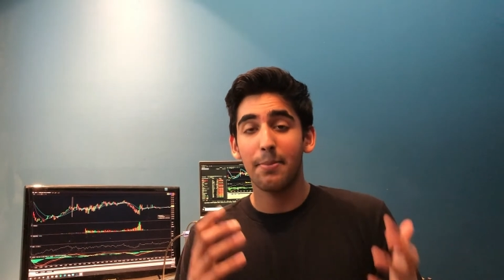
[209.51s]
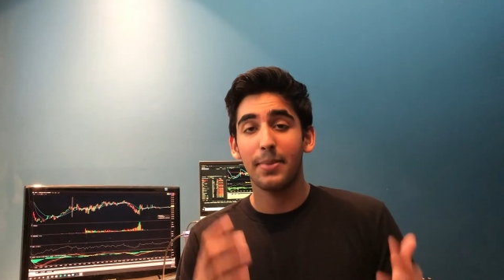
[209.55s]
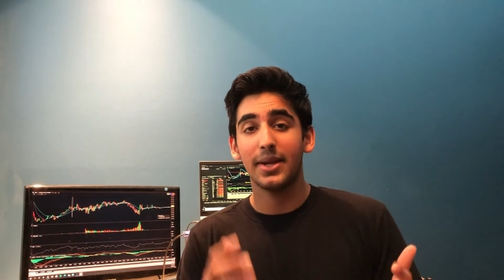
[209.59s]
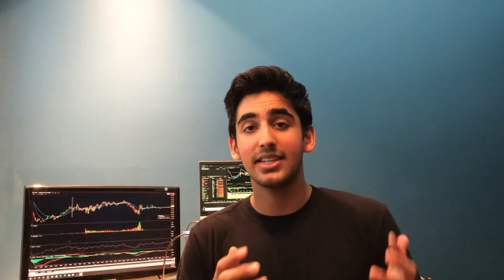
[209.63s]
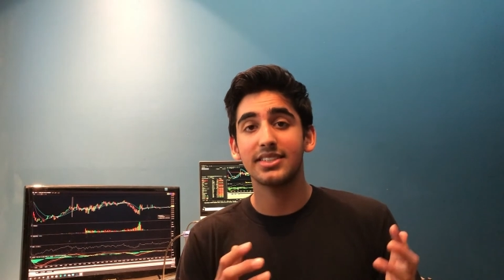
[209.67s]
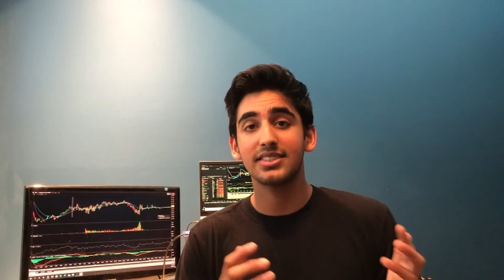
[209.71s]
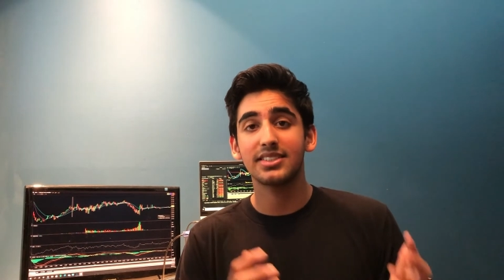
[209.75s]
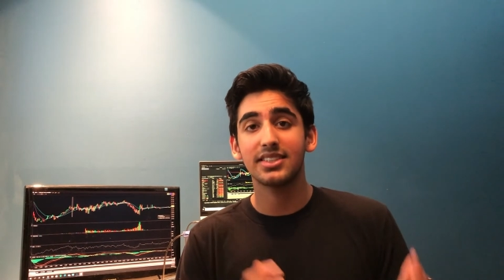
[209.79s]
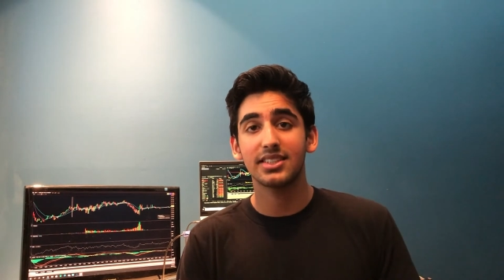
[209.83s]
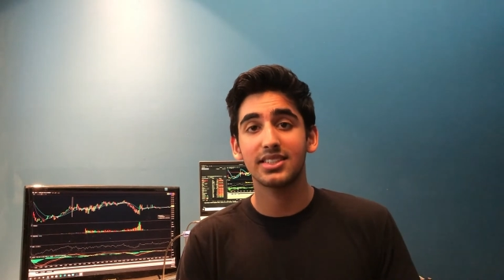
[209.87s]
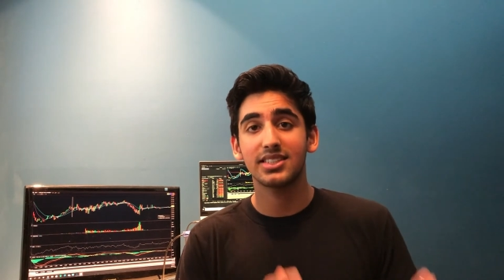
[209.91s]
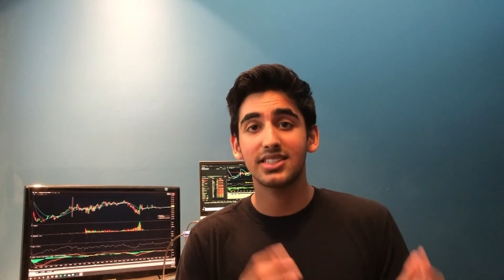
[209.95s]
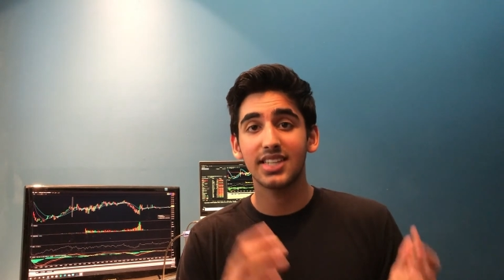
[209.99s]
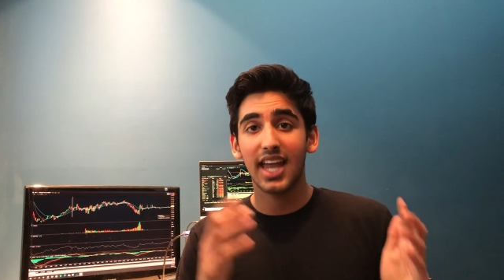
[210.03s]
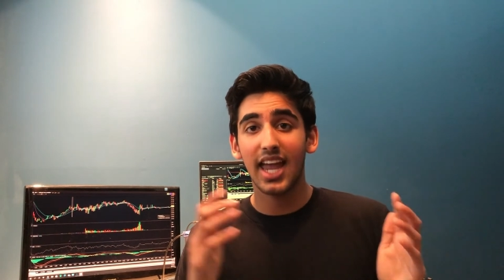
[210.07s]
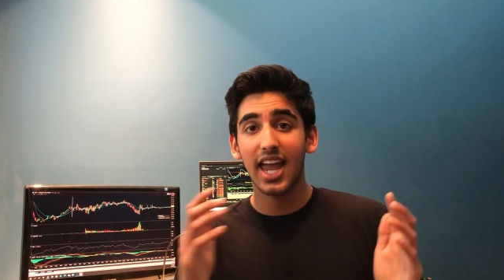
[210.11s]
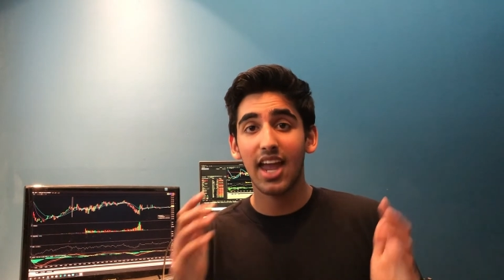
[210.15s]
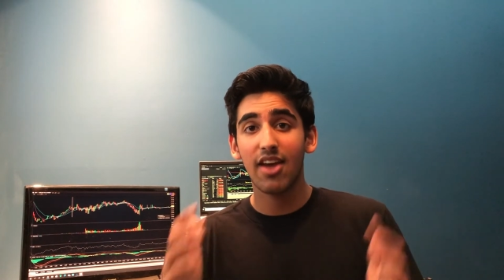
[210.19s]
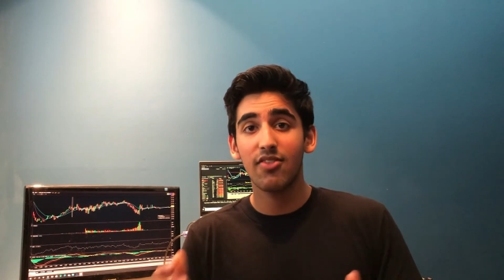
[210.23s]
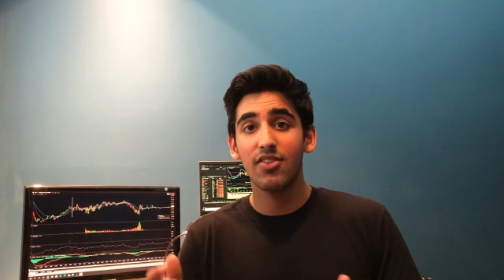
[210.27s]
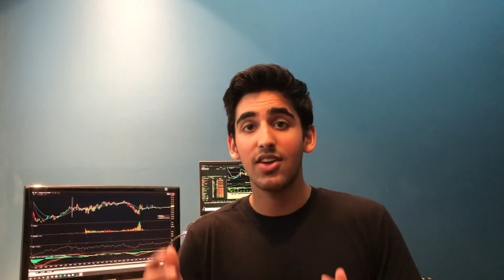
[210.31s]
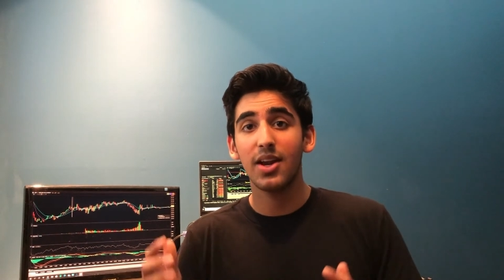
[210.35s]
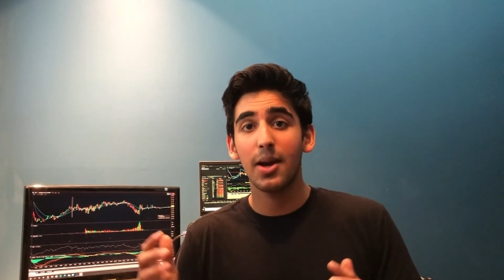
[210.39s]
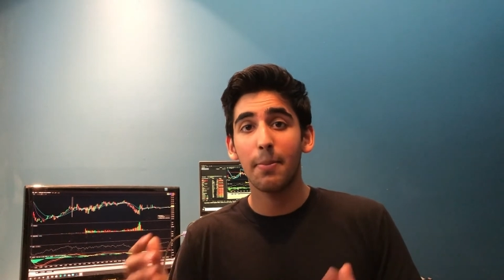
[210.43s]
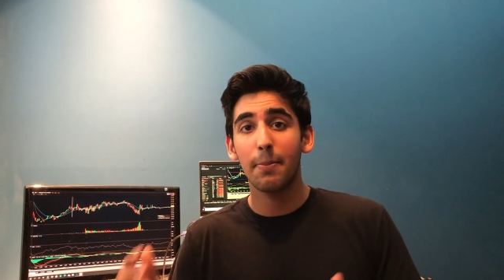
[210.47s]
makes things
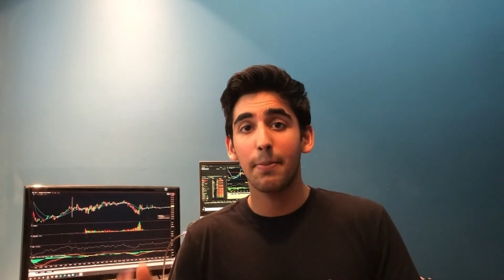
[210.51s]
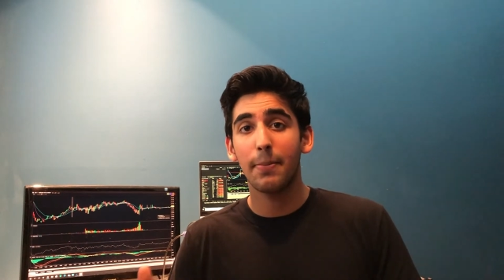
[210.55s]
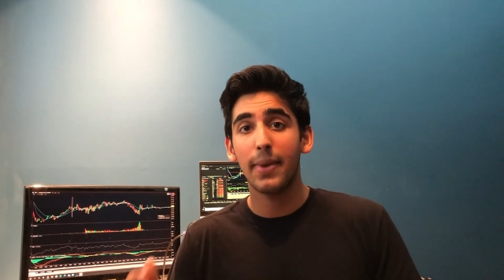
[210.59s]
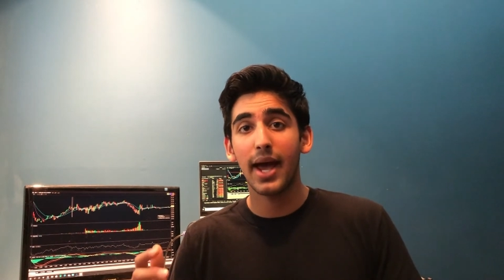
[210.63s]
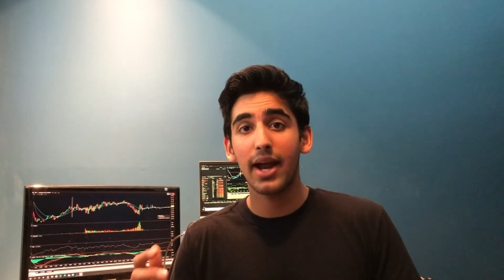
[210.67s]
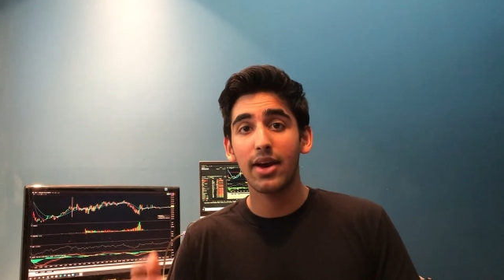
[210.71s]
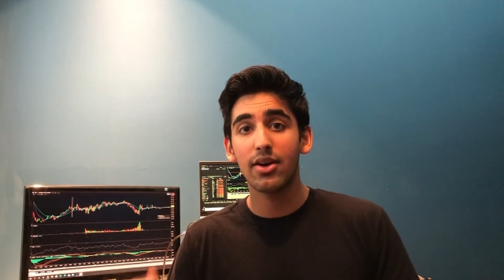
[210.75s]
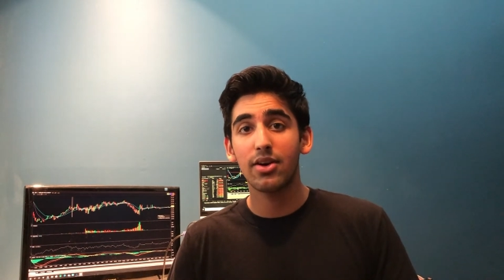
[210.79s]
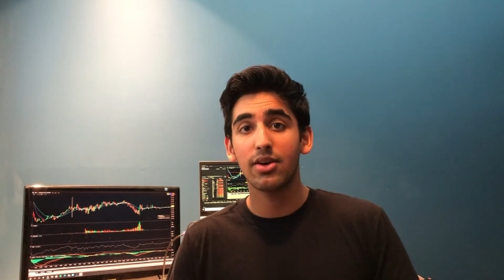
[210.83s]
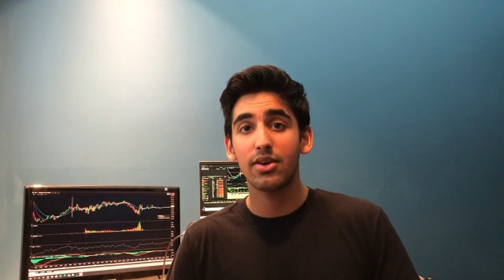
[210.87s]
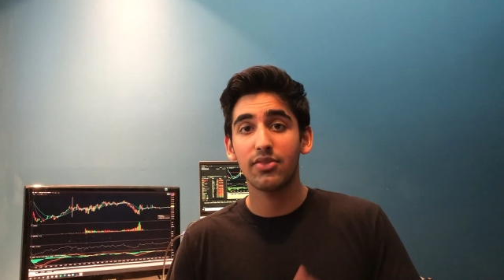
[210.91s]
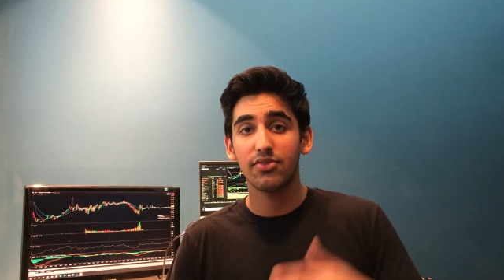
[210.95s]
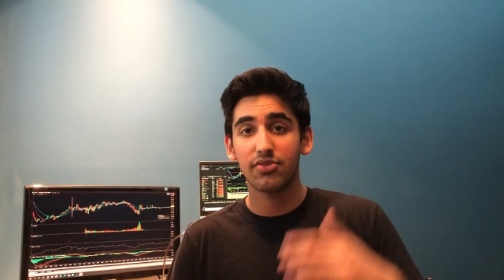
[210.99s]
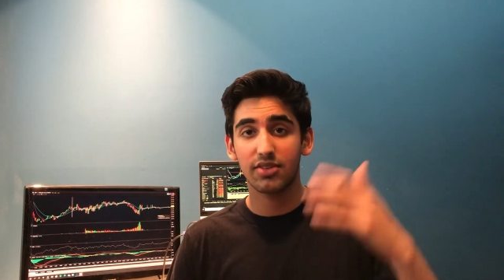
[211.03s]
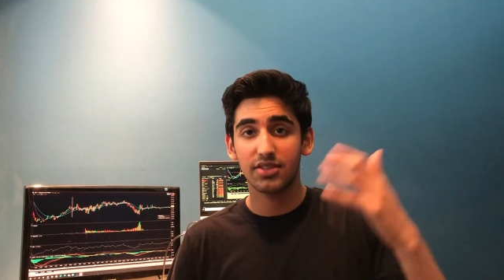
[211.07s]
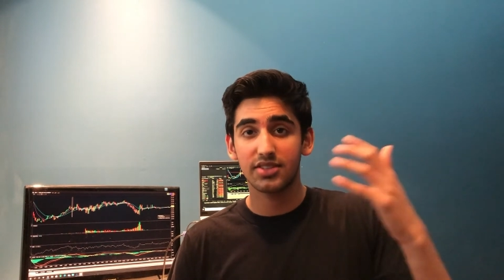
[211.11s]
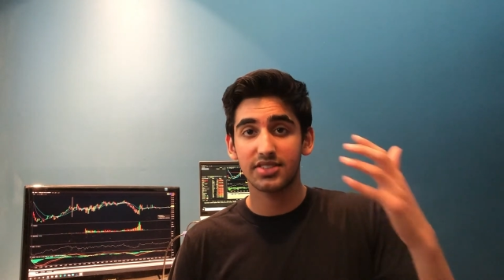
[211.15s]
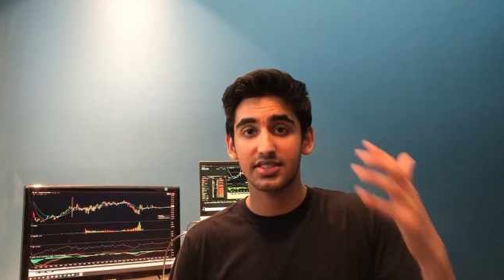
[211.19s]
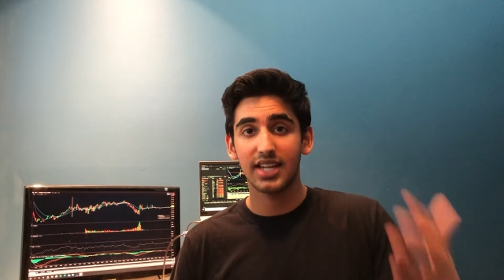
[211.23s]
even better for